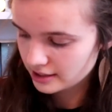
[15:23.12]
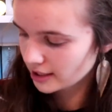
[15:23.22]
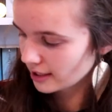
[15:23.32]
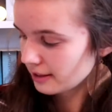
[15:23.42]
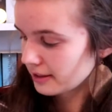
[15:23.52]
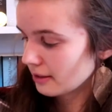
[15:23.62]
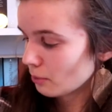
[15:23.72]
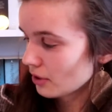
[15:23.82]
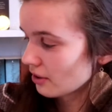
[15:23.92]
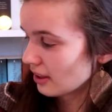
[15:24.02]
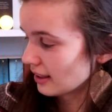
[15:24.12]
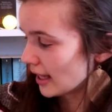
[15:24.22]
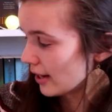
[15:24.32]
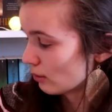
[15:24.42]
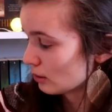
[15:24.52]
the one thing
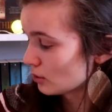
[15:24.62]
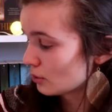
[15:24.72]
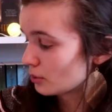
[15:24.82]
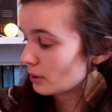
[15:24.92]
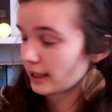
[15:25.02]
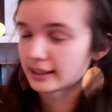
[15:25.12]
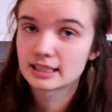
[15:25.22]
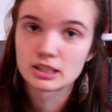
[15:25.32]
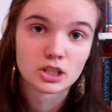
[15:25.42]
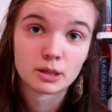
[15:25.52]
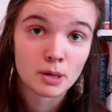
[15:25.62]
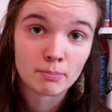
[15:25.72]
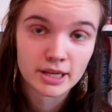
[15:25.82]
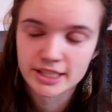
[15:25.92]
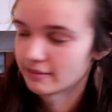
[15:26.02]
that I also do, like this is going to be a
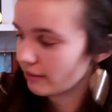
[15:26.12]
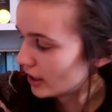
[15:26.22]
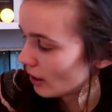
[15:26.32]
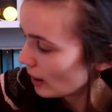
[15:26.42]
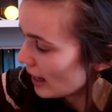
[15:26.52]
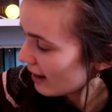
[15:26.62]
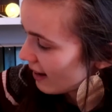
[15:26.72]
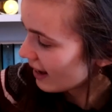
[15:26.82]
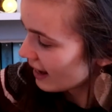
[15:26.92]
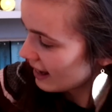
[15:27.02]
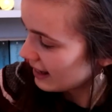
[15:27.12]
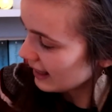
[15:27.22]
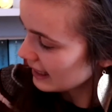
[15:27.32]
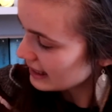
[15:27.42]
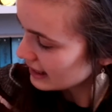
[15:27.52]
mess of a video,
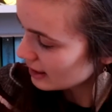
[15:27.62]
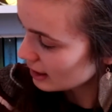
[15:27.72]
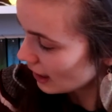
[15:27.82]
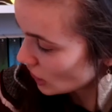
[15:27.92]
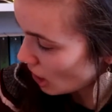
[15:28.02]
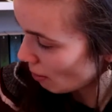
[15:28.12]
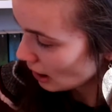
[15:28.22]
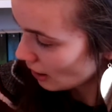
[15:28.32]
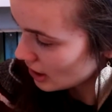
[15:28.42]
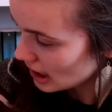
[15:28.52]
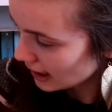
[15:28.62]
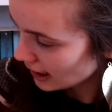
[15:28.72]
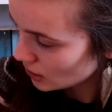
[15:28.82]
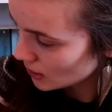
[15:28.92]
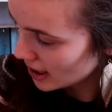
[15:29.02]
is double
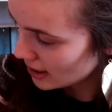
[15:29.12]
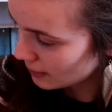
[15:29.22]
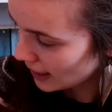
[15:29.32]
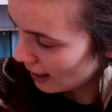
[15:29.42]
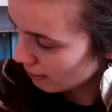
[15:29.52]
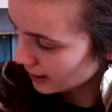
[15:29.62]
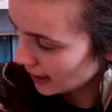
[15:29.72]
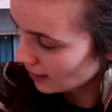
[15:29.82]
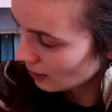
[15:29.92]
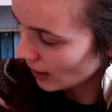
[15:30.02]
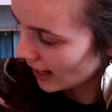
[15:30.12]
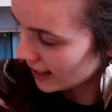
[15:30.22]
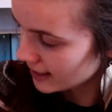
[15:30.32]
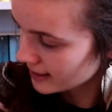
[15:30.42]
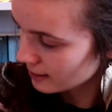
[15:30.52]
underlining. So here we have yellow
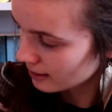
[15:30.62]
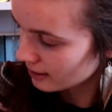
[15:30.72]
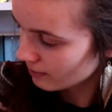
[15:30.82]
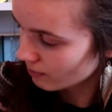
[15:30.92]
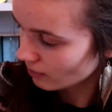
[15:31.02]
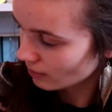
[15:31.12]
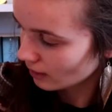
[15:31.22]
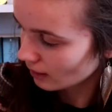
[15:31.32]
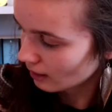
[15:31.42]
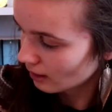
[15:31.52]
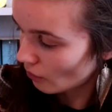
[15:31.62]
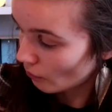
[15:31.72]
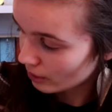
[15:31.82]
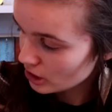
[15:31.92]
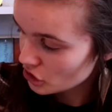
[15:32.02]
and
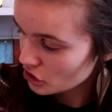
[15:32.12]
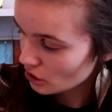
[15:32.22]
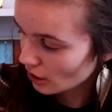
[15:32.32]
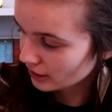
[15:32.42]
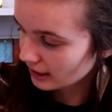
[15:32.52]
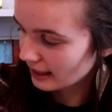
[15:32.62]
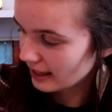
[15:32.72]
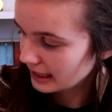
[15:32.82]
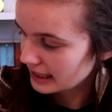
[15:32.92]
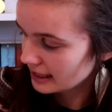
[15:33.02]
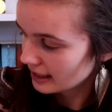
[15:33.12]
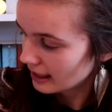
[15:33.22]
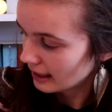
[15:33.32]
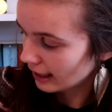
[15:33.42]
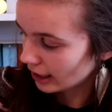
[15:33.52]
orange underlined
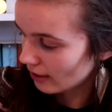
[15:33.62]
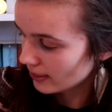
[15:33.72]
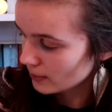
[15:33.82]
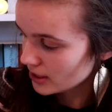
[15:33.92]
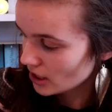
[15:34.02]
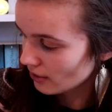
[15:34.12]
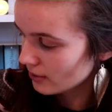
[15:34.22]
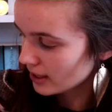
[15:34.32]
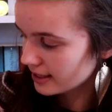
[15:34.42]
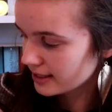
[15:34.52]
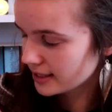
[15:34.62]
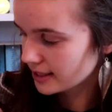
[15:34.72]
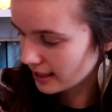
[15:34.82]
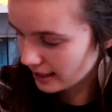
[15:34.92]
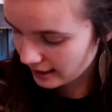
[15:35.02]
like under each other. It's
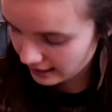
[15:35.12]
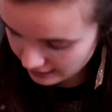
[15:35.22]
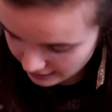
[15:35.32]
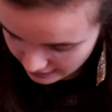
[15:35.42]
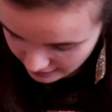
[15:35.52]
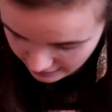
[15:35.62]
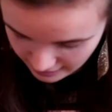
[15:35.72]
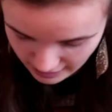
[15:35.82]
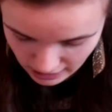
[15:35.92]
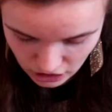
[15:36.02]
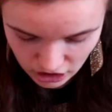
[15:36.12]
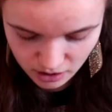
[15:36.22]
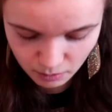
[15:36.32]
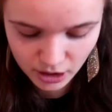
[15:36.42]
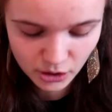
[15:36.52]

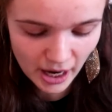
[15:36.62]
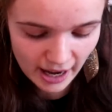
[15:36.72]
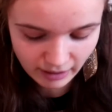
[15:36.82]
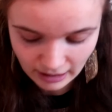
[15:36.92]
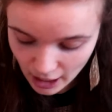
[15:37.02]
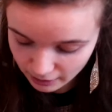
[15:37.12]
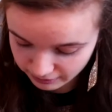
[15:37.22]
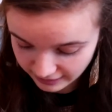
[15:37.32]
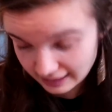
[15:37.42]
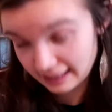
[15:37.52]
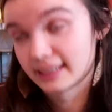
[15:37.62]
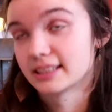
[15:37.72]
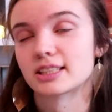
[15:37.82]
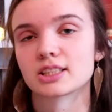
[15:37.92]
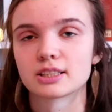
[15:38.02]
just when you have a lot of
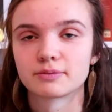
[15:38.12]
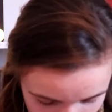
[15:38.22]
feelings,